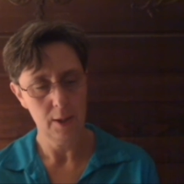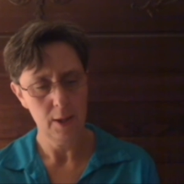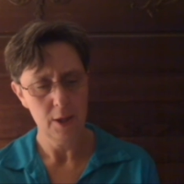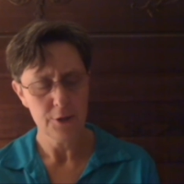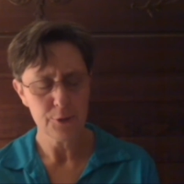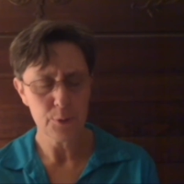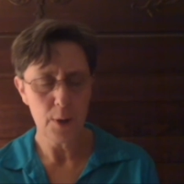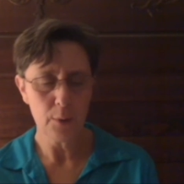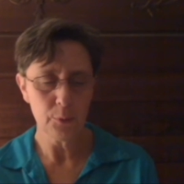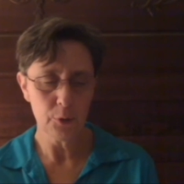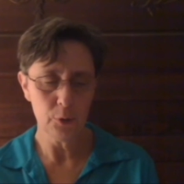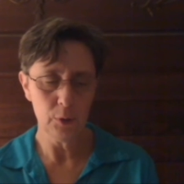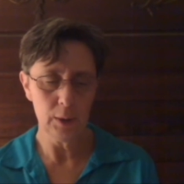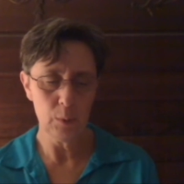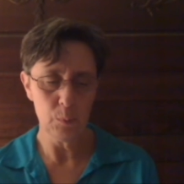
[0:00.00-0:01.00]
Throughout
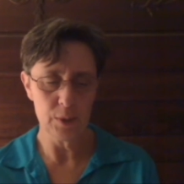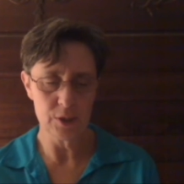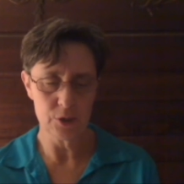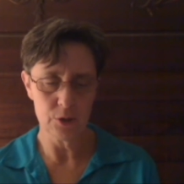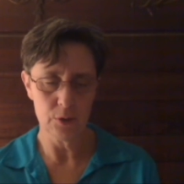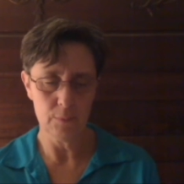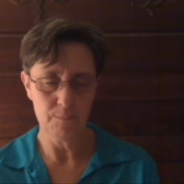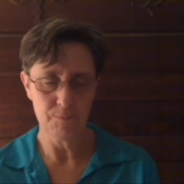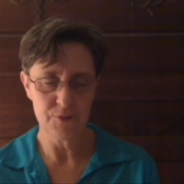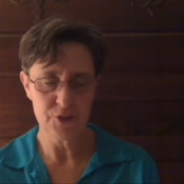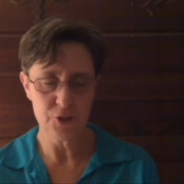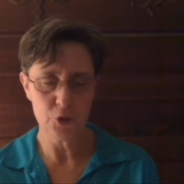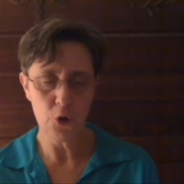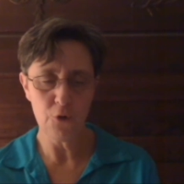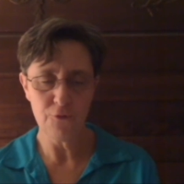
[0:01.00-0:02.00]
early winter,
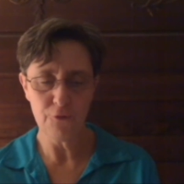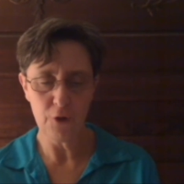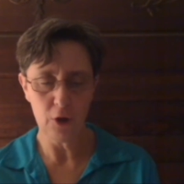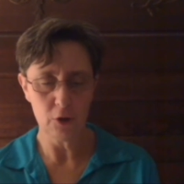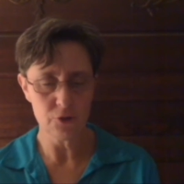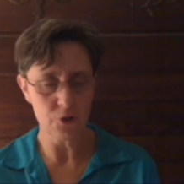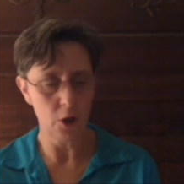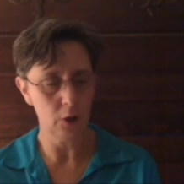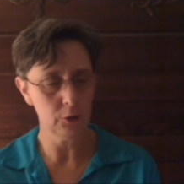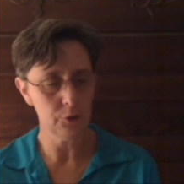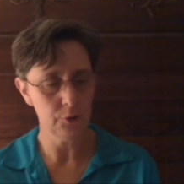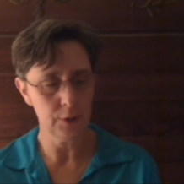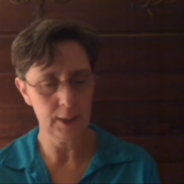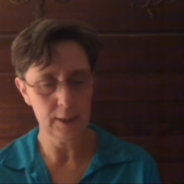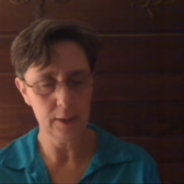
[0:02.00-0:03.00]
snowfalls
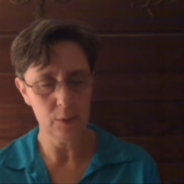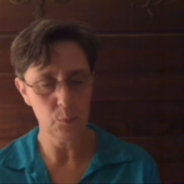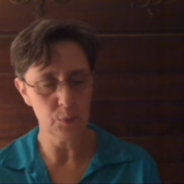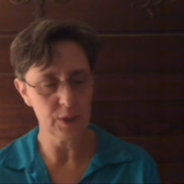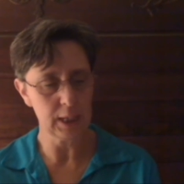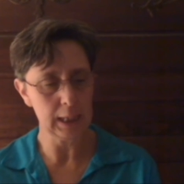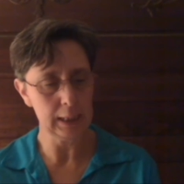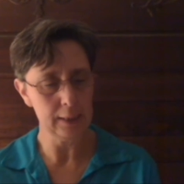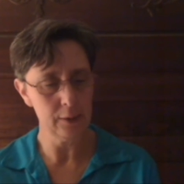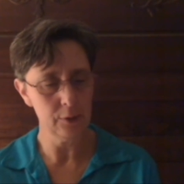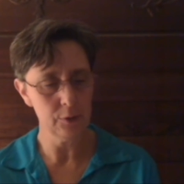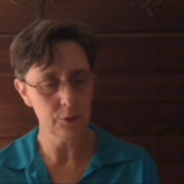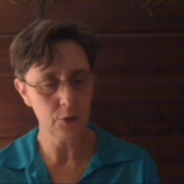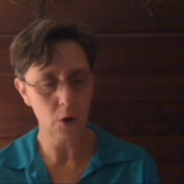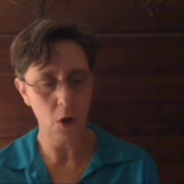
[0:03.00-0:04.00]
alternated with
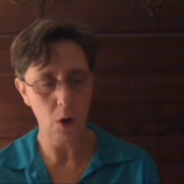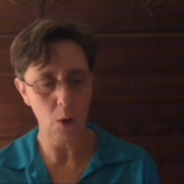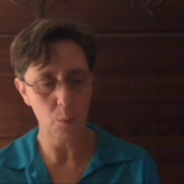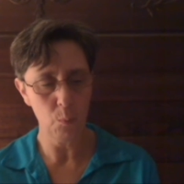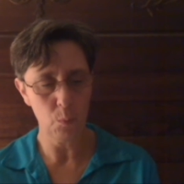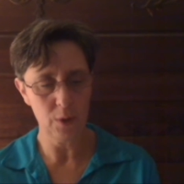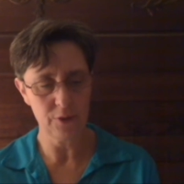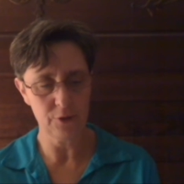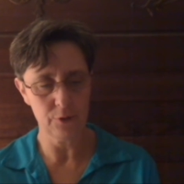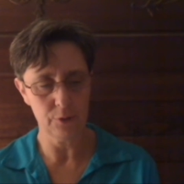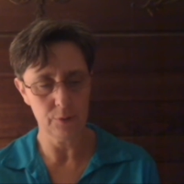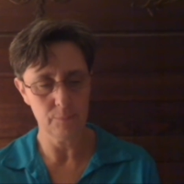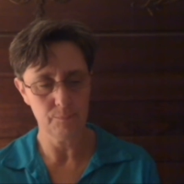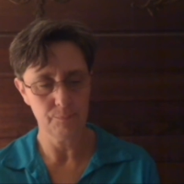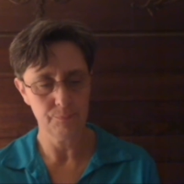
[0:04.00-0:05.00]
clear, calm weather.
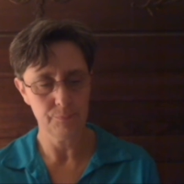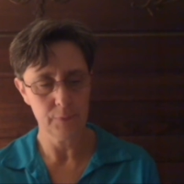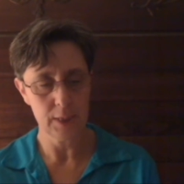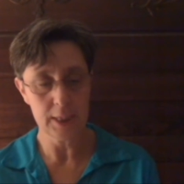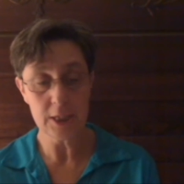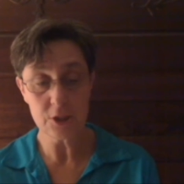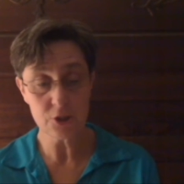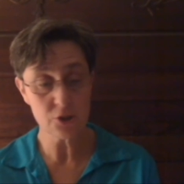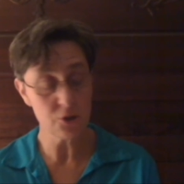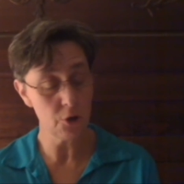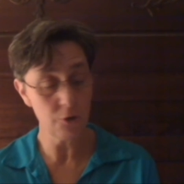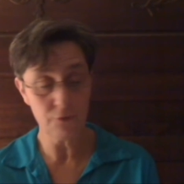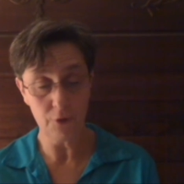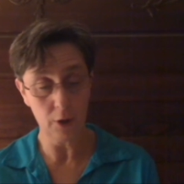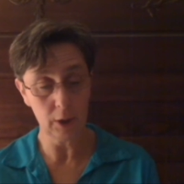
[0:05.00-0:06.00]
Each
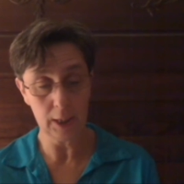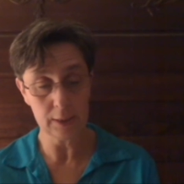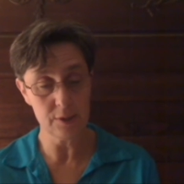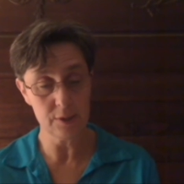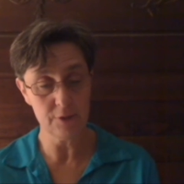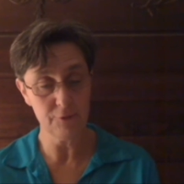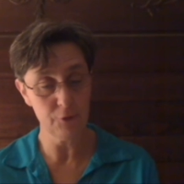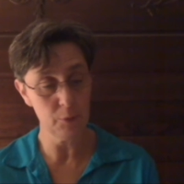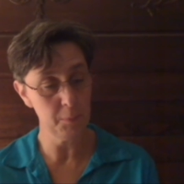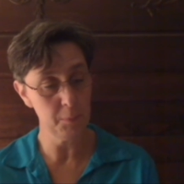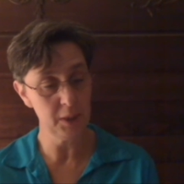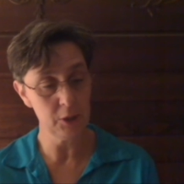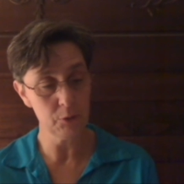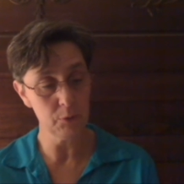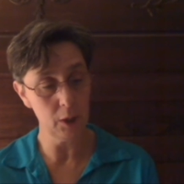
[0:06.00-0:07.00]
snowfall had a different
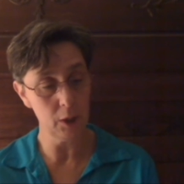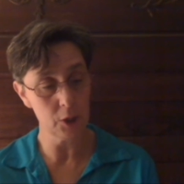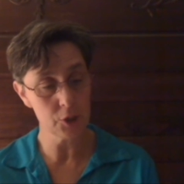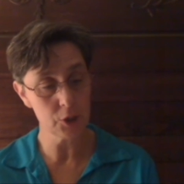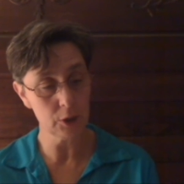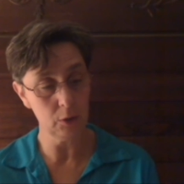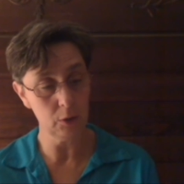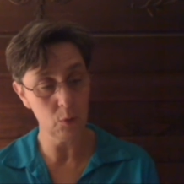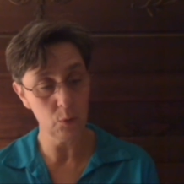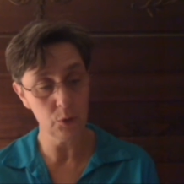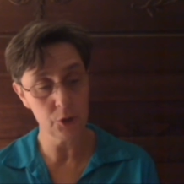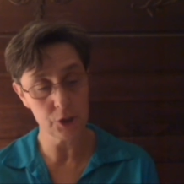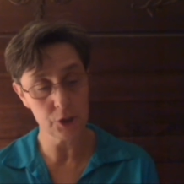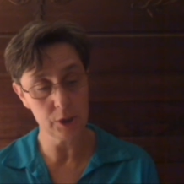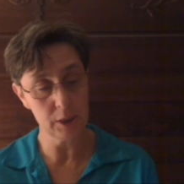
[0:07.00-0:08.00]
meteorological
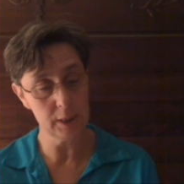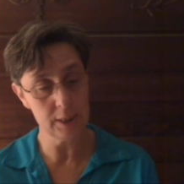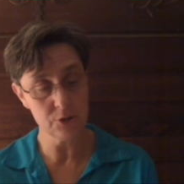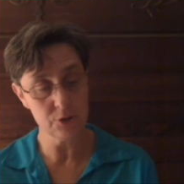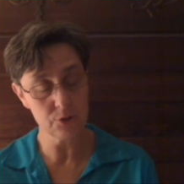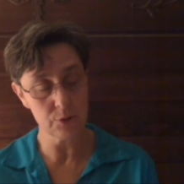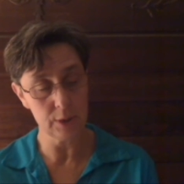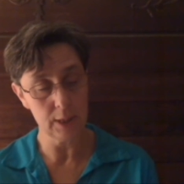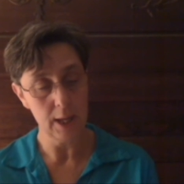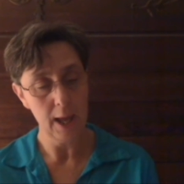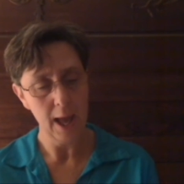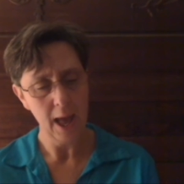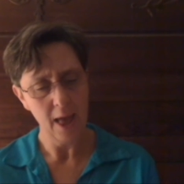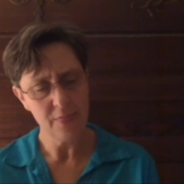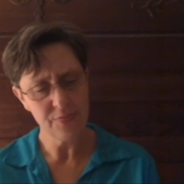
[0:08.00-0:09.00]
origin and history,
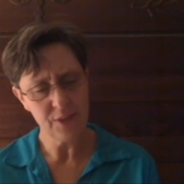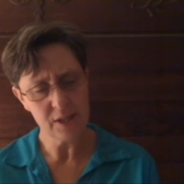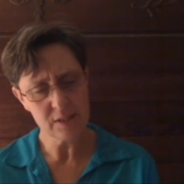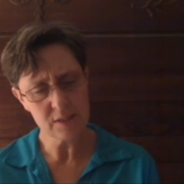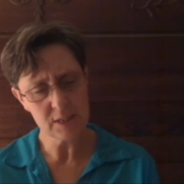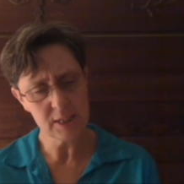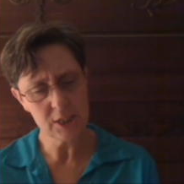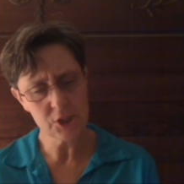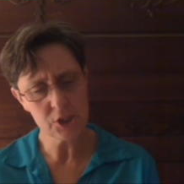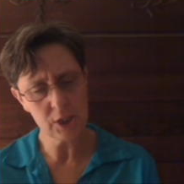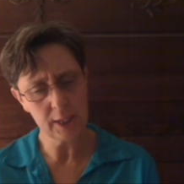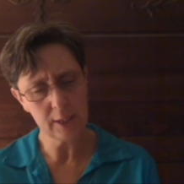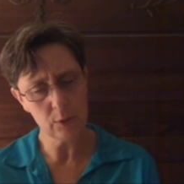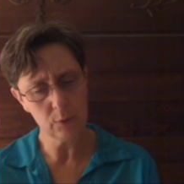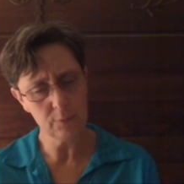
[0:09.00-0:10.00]
and thus each
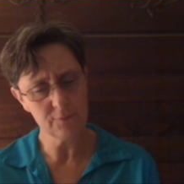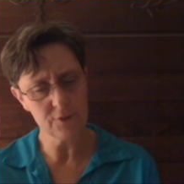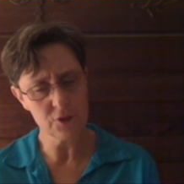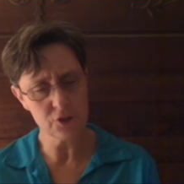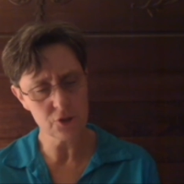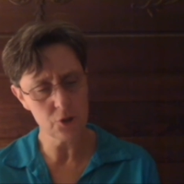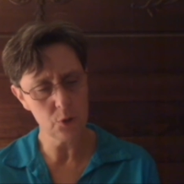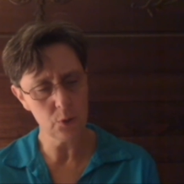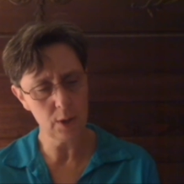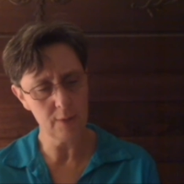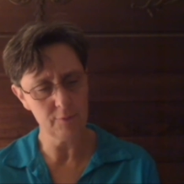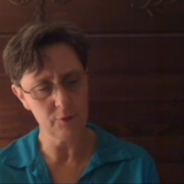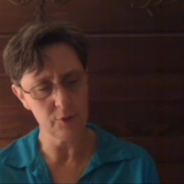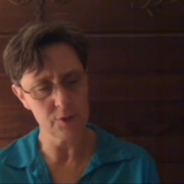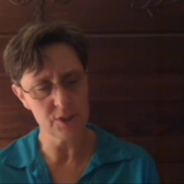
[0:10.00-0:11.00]
layer of the snow
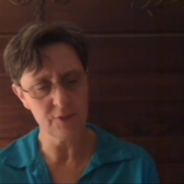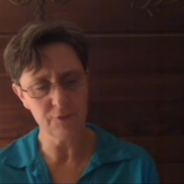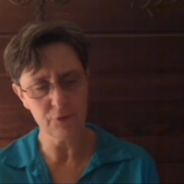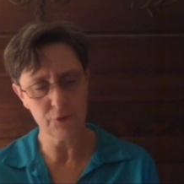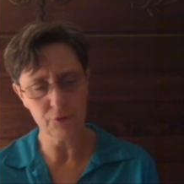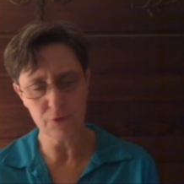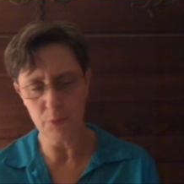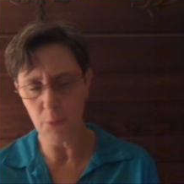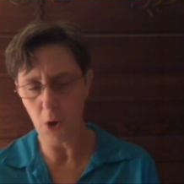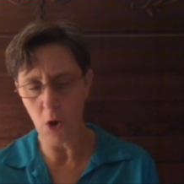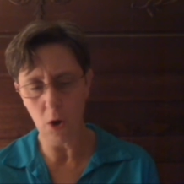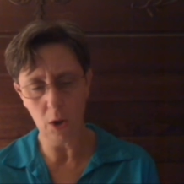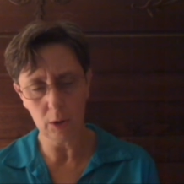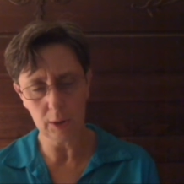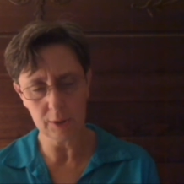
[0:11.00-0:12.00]
cover differed from
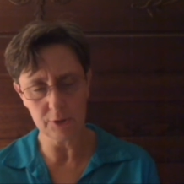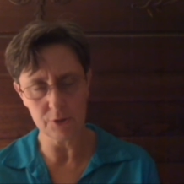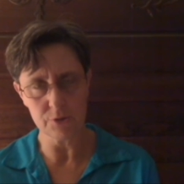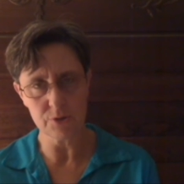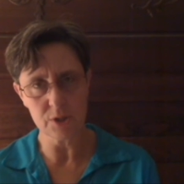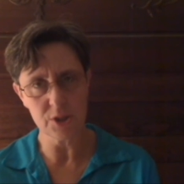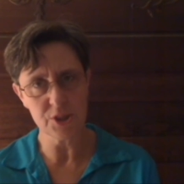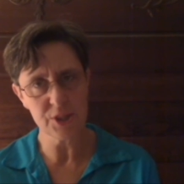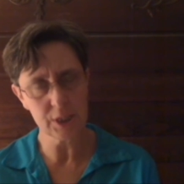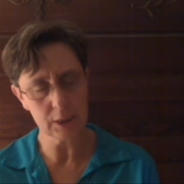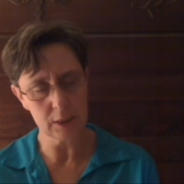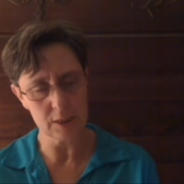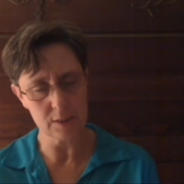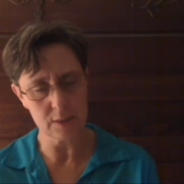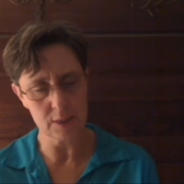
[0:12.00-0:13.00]
all others in
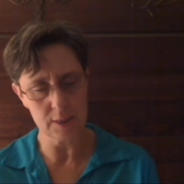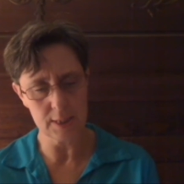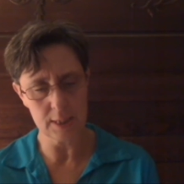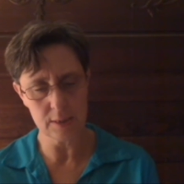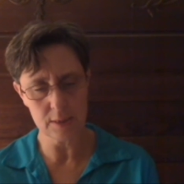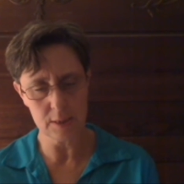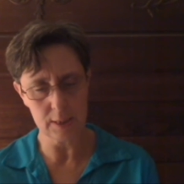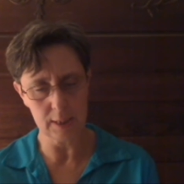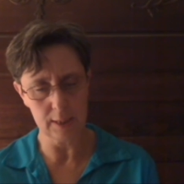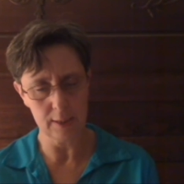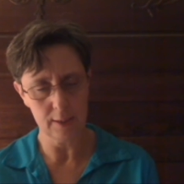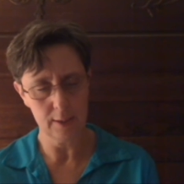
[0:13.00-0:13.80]
thickness and density.